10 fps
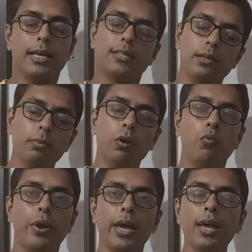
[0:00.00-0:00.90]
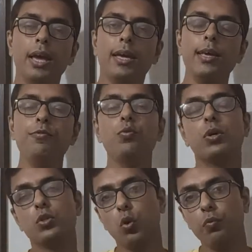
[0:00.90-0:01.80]
Similar way, if you are
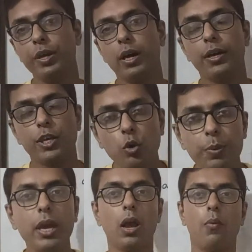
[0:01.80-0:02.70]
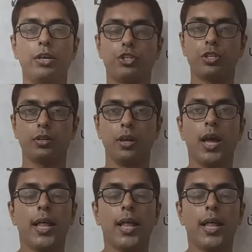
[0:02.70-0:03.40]
solving a cubic equation,